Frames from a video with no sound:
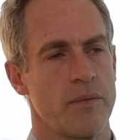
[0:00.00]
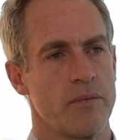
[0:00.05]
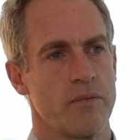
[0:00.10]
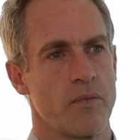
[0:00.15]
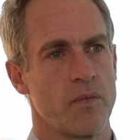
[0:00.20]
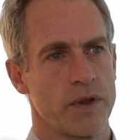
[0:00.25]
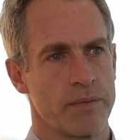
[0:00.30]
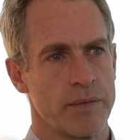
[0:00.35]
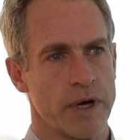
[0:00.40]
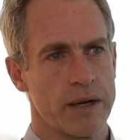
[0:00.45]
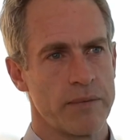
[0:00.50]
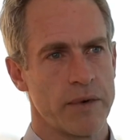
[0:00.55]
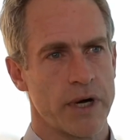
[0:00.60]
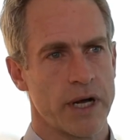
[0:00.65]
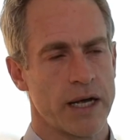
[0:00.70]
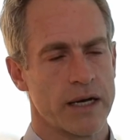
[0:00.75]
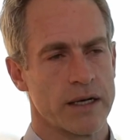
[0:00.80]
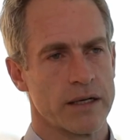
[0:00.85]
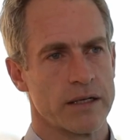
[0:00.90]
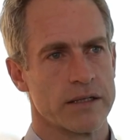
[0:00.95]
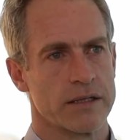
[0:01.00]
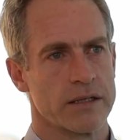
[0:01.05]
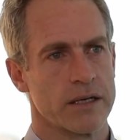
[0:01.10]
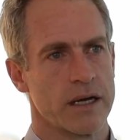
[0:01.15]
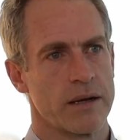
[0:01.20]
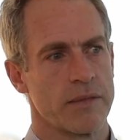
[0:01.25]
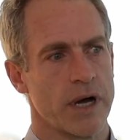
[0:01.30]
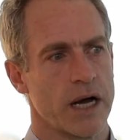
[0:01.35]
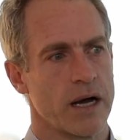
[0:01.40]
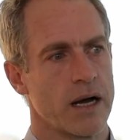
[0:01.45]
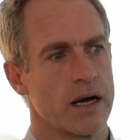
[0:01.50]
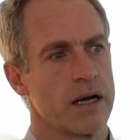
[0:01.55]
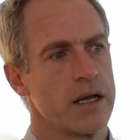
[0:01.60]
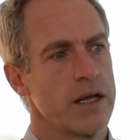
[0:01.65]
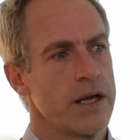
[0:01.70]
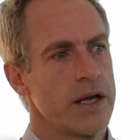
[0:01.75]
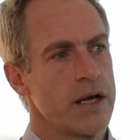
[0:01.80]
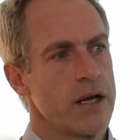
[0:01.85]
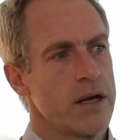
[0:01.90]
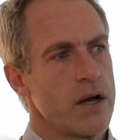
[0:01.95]
with me, my analyst team, are
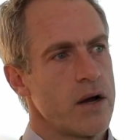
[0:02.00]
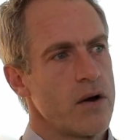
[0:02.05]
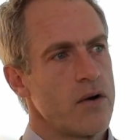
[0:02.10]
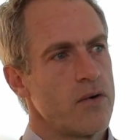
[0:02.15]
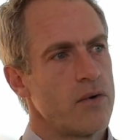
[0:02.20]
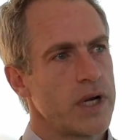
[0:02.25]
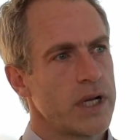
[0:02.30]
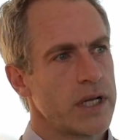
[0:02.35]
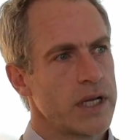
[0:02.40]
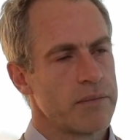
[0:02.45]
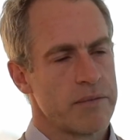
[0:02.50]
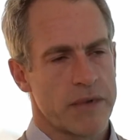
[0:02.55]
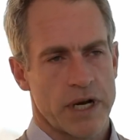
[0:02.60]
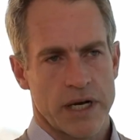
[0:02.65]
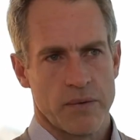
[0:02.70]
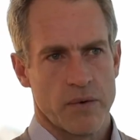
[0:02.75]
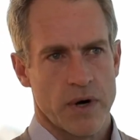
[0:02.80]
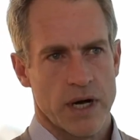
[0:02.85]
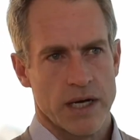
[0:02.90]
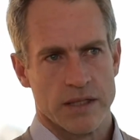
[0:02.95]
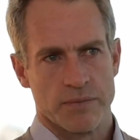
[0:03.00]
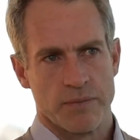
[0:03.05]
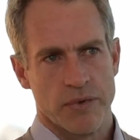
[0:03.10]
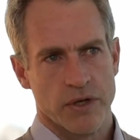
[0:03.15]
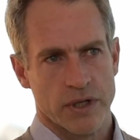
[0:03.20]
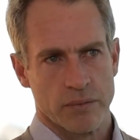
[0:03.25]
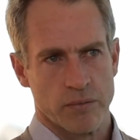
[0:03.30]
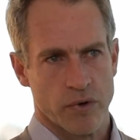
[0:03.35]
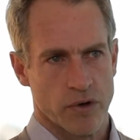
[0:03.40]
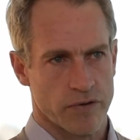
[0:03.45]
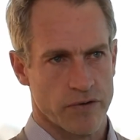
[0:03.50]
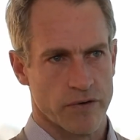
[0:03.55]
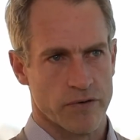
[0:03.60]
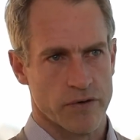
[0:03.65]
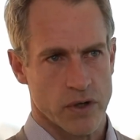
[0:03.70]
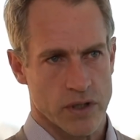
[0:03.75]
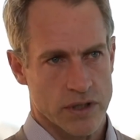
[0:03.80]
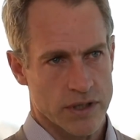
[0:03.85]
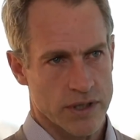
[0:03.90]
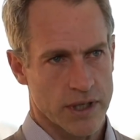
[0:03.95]
really in many ways building proof of
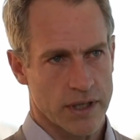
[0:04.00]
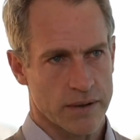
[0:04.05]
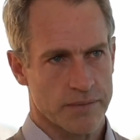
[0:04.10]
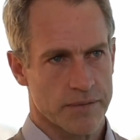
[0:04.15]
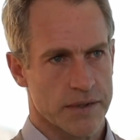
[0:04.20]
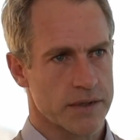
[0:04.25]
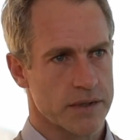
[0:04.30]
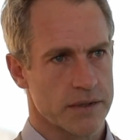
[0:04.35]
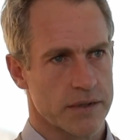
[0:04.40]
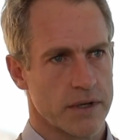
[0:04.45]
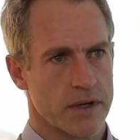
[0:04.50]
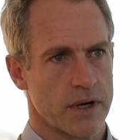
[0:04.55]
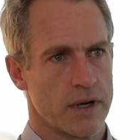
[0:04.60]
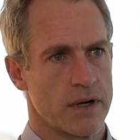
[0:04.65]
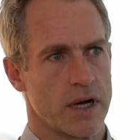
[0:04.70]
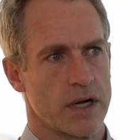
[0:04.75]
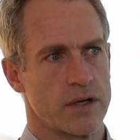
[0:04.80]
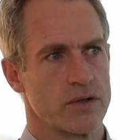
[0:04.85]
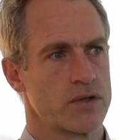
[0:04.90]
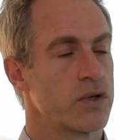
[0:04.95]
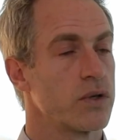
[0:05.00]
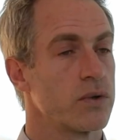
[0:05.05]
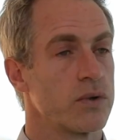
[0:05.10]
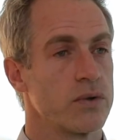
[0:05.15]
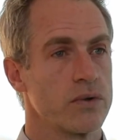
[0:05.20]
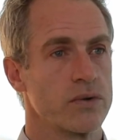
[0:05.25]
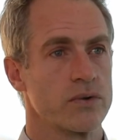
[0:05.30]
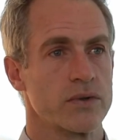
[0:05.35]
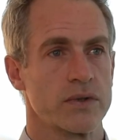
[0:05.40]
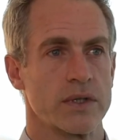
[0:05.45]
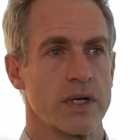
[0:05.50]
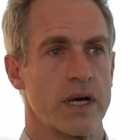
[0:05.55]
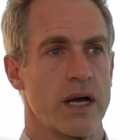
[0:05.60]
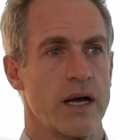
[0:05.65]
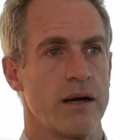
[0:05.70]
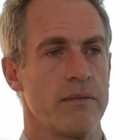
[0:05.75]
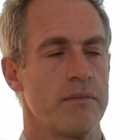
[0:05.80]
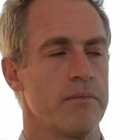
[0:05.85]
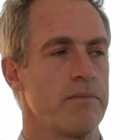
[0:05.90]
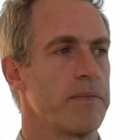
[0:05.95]
concepts, tools,
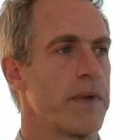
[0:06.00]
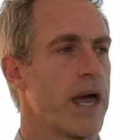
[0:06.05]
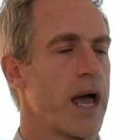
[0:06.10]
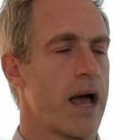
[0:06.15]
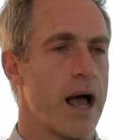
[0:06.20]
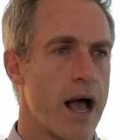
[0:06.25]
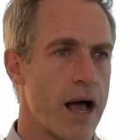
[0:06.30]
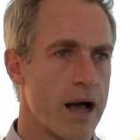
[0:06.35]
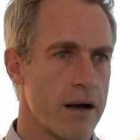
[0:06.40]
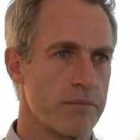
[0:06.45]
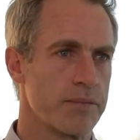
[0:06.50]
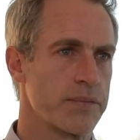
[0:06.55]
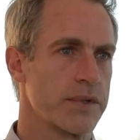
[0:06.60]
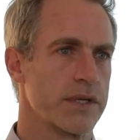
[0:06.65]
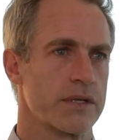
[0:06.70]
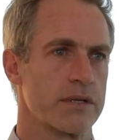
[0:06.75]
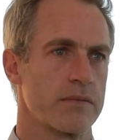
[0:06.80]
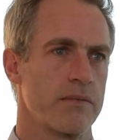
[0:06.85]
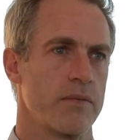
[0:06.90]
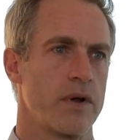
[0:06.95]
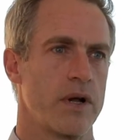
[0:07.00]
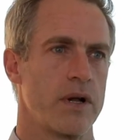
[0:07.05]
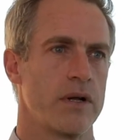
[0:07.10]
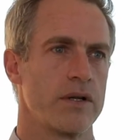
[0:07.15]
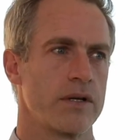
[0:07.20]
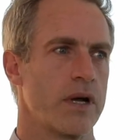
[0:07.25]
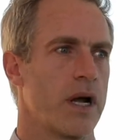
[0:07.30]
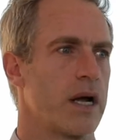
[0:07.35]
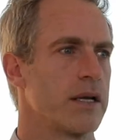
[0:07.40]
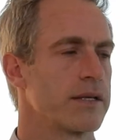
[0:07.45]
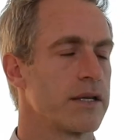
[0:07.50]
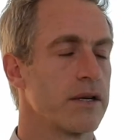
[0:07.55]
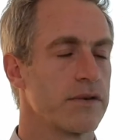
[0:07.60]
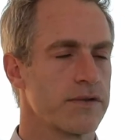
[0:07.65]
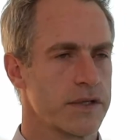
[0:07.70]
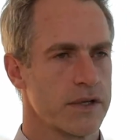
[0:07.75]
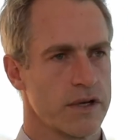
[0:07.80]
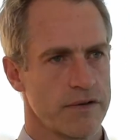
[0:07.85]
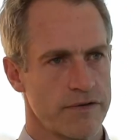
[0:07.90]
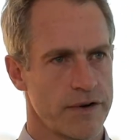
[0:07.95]
apps,
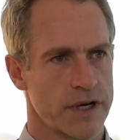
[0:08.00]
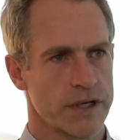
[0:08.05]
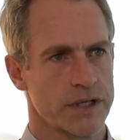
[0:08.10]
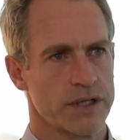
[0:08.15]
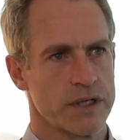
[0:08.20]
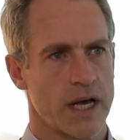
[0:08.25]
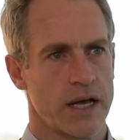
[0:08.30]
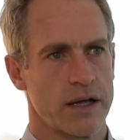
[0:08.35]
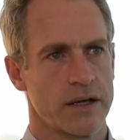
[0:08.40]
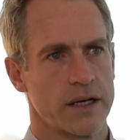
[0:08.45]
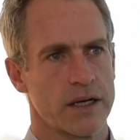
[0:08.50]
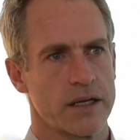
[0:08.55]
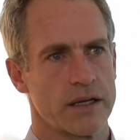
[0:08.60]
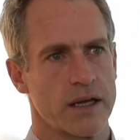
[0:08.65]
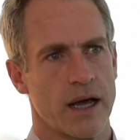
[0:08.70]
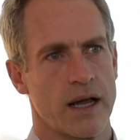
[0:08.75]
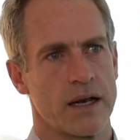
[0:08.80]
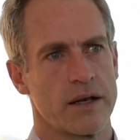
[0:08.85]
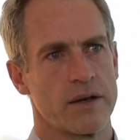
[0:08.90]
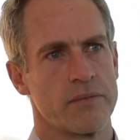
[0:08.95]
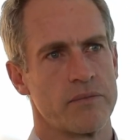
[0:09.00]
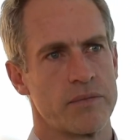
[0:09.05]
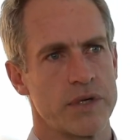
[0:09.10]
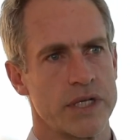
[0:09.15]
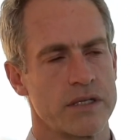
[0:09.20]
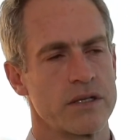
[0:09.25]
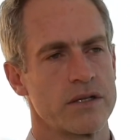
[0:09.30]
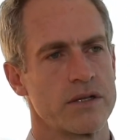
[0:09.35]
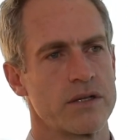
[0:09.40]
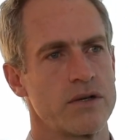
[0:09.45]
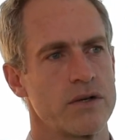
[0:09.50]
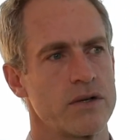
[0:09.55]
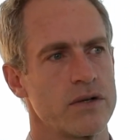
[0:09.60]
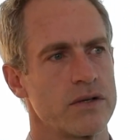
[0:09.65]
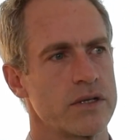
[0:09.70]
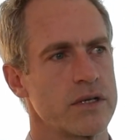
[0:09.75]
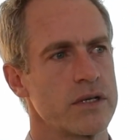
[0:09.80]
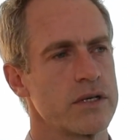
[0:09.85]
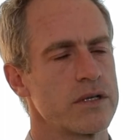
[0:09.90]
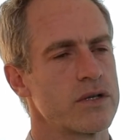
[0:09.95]
self-serve functionality that business
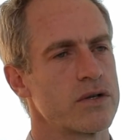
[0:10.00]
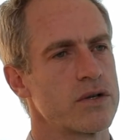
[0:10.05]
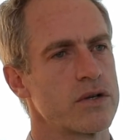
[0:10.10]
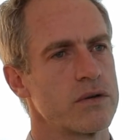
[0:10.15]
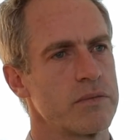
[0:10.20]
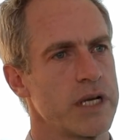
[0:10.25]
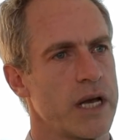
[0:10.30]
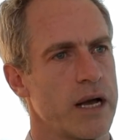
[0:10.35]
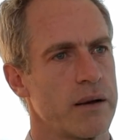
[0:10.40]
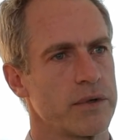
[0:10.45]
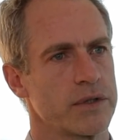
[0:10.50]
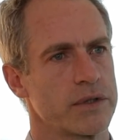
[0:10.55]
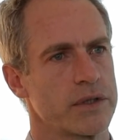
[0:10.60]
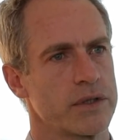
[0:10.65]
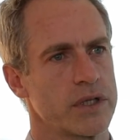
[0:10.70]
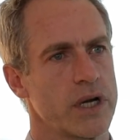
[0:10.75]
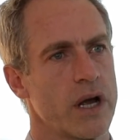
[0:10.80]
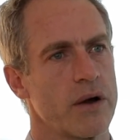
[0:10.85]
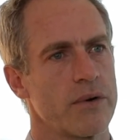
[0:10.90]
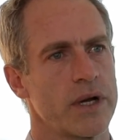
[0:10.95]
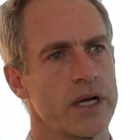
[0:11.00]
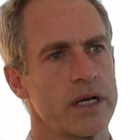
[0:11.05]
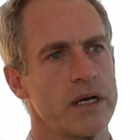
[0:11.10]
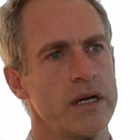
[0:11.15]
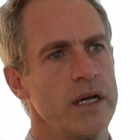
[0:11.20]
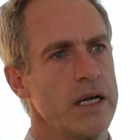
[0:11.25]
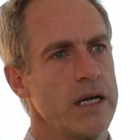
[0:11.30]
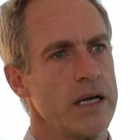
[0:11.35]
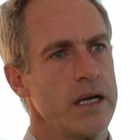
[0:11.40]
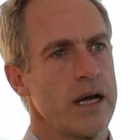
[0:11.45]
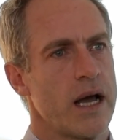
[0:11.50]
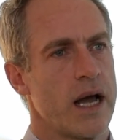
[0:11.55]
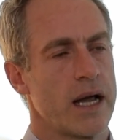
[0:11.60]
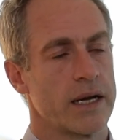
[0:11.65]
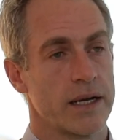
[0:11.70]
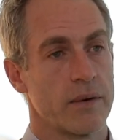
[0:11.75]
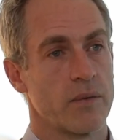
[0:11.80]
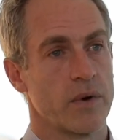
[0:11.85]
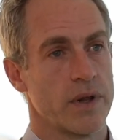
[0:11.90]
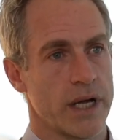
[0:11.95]
users should be able to go in and
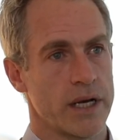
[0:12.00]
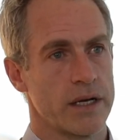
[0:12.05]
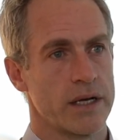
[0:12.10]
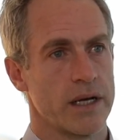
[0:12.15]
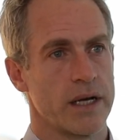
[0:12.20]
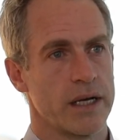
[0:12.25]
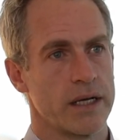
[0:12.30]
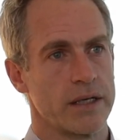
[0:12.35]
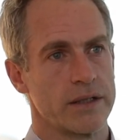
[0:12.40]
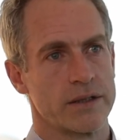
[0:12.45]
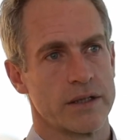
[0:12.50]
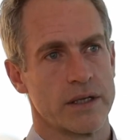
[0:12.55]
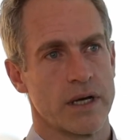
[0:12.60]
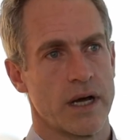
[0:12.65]
get what they need